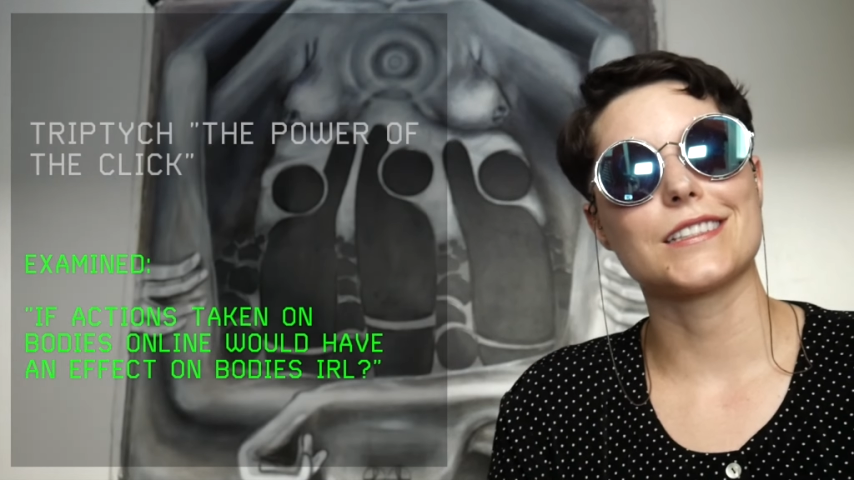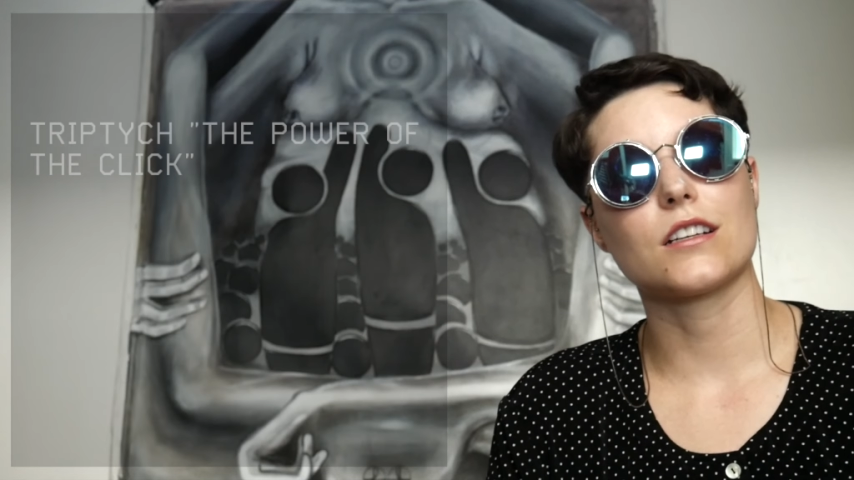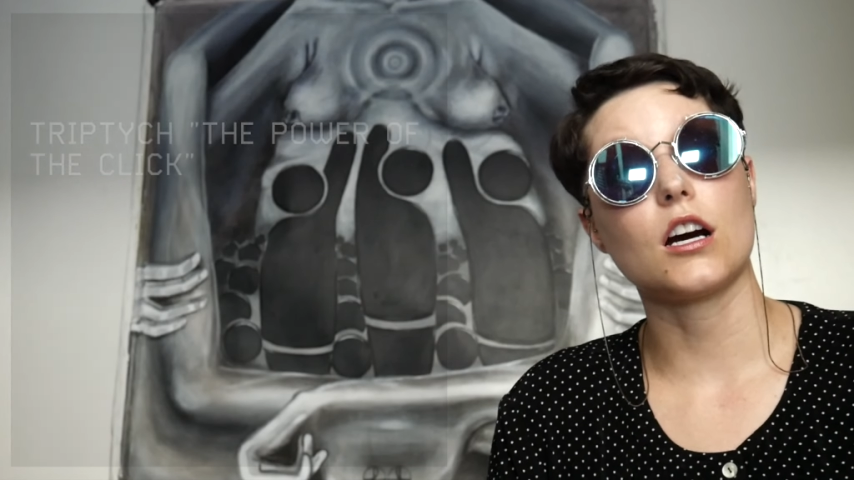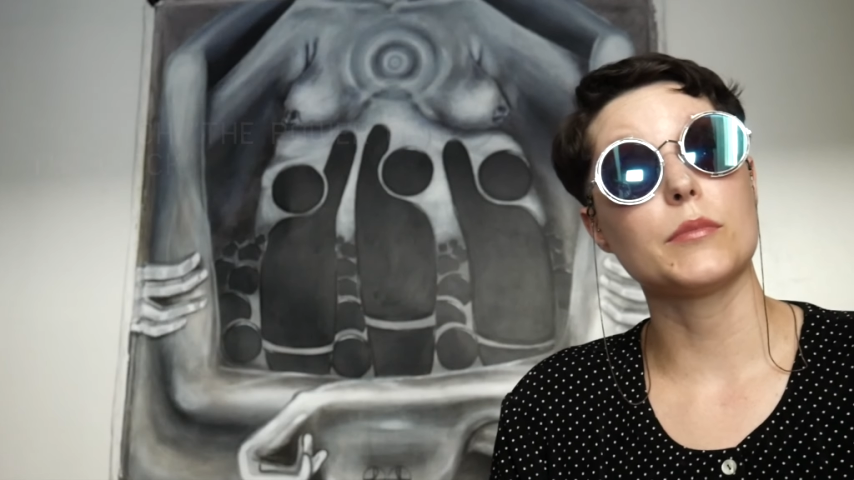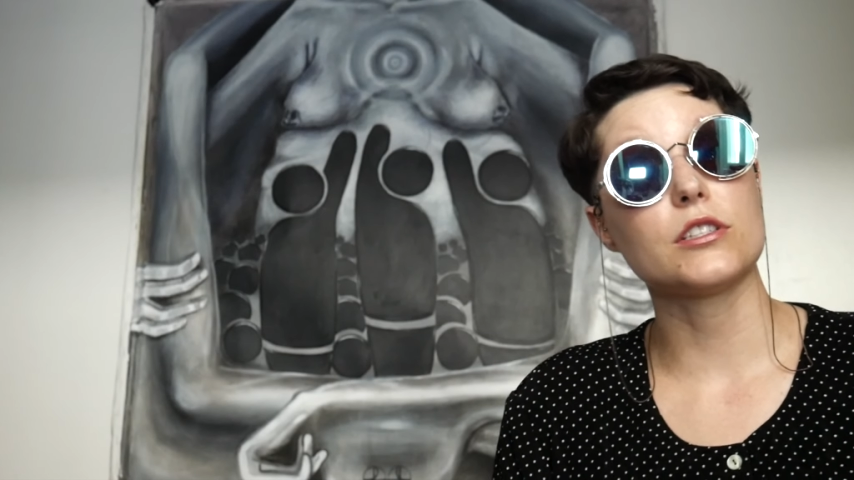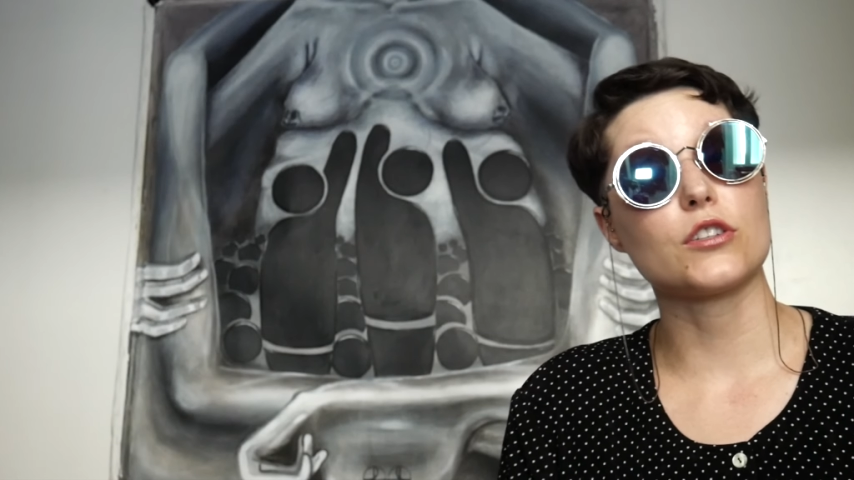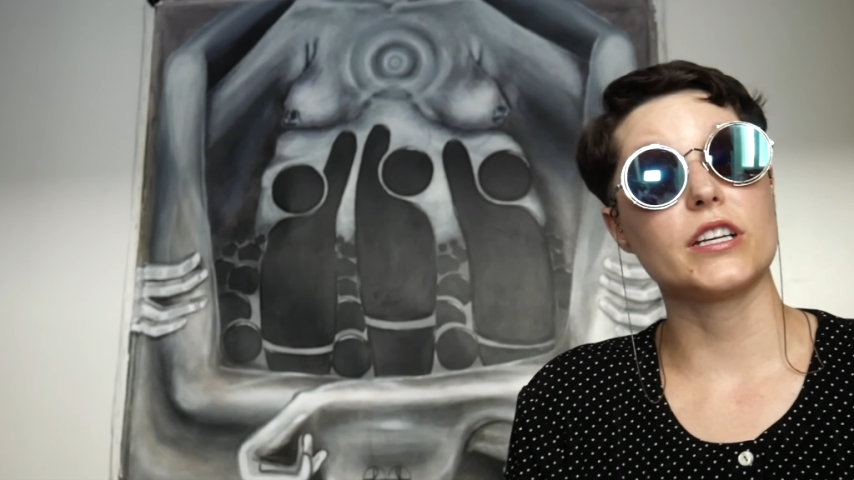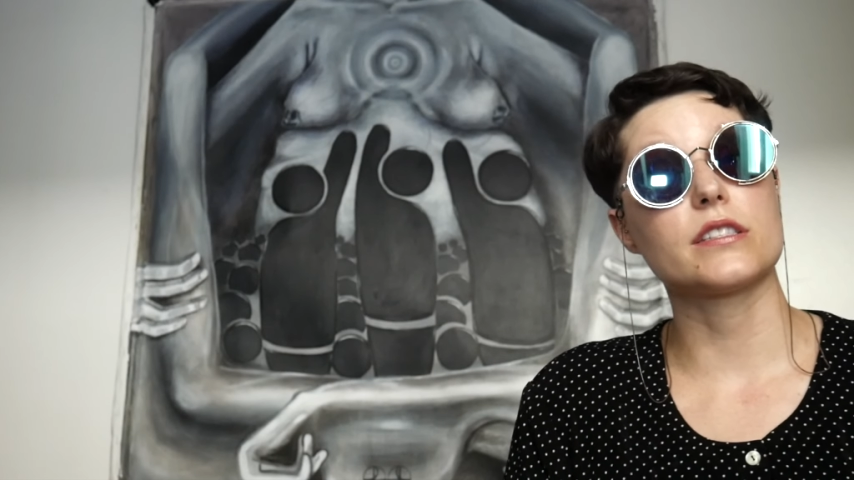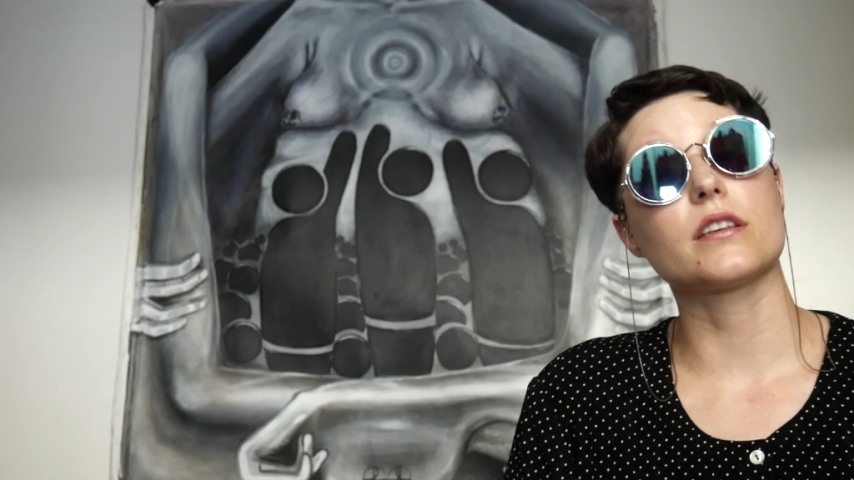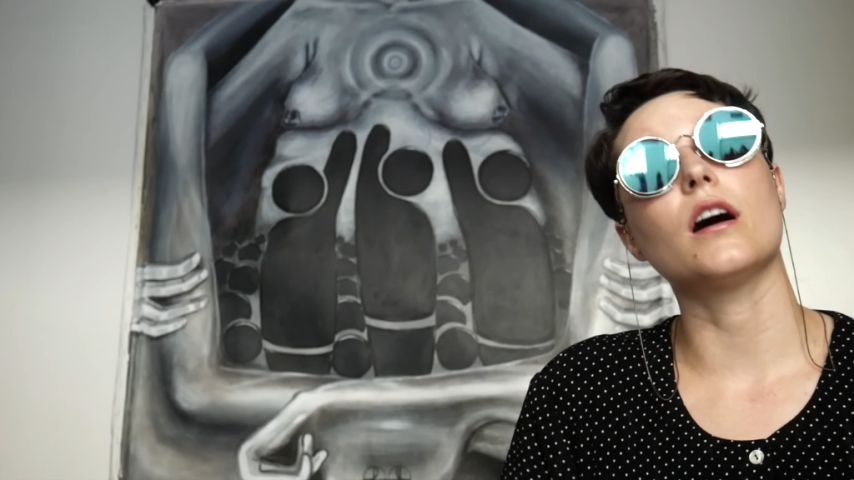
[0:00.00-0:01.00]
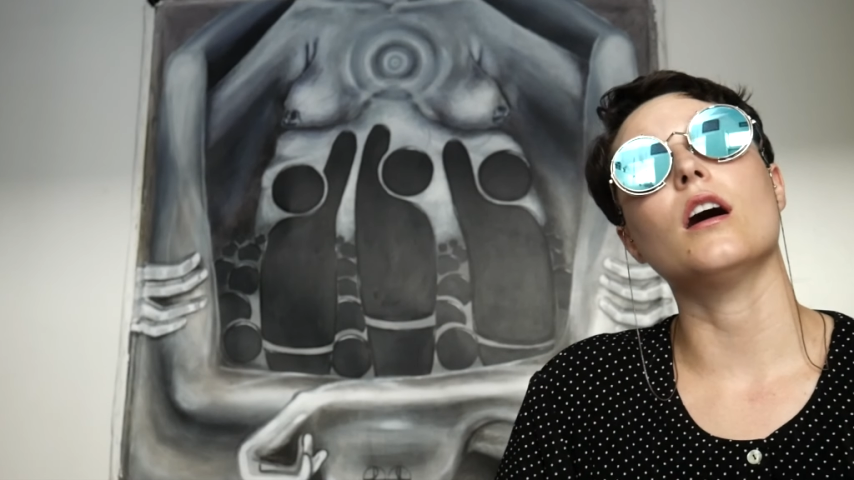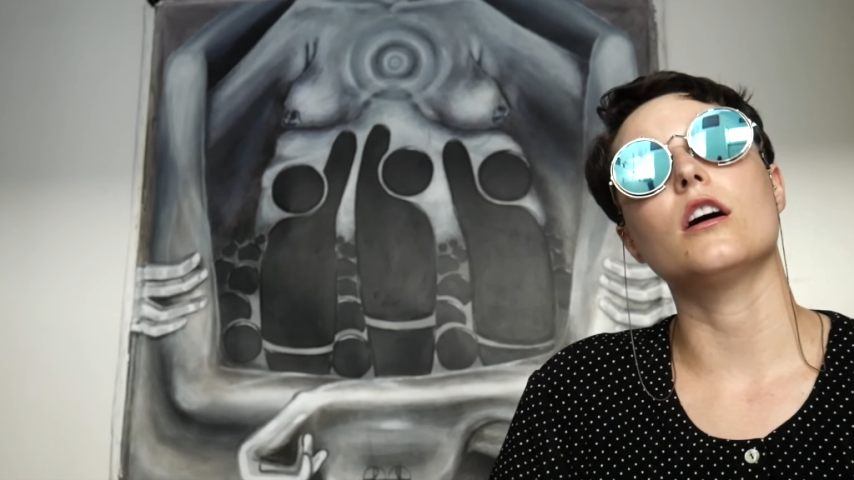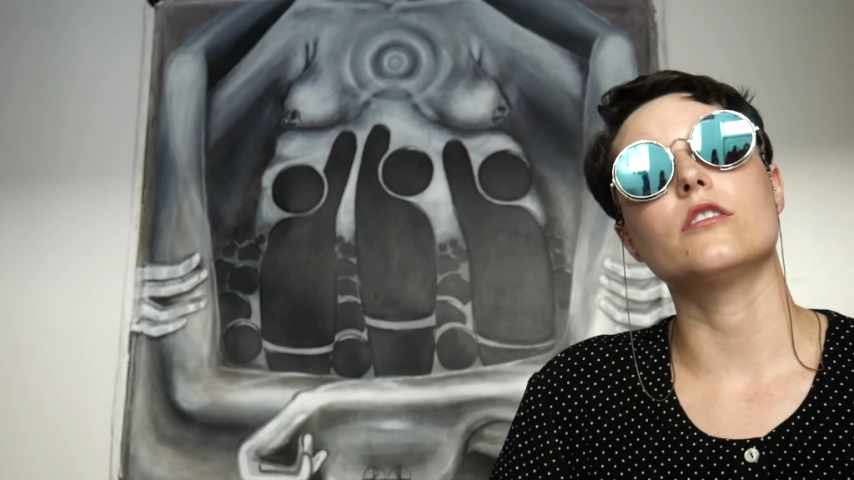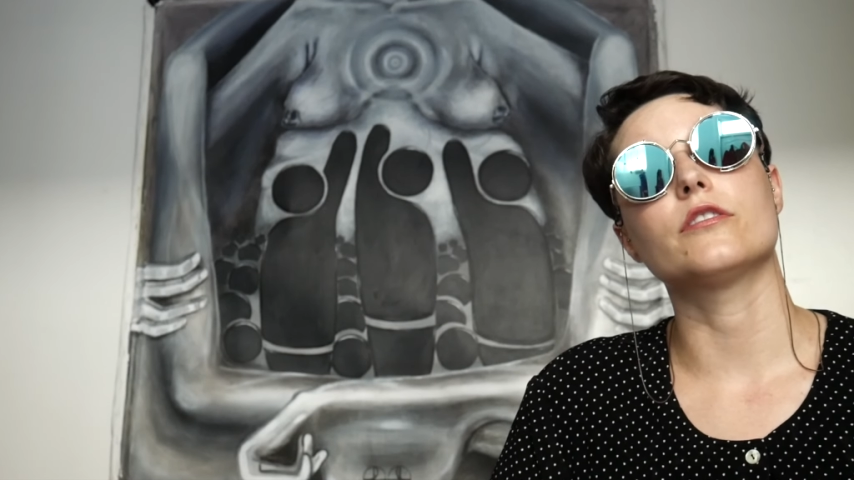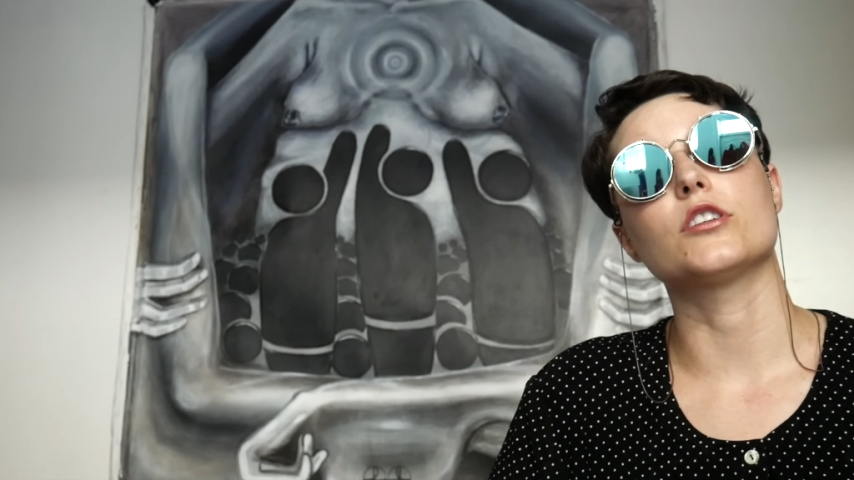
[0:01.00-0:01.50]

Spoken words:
Common traits of the